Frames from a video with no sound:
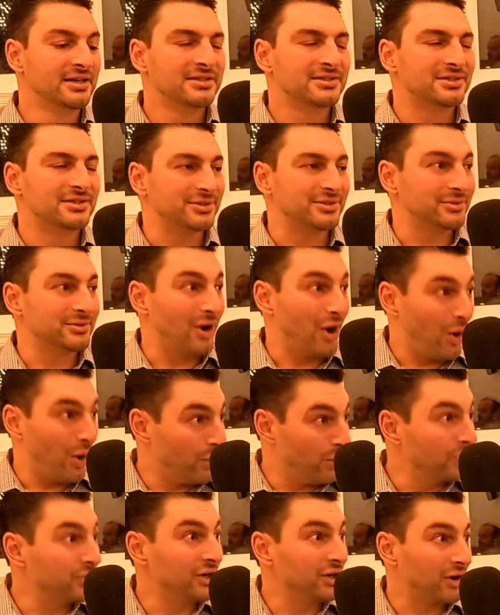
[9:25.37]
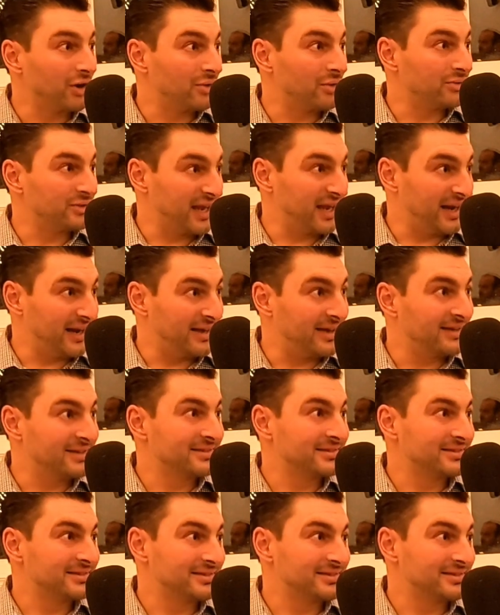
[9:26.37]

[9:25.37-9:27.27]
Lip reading: to own your own data,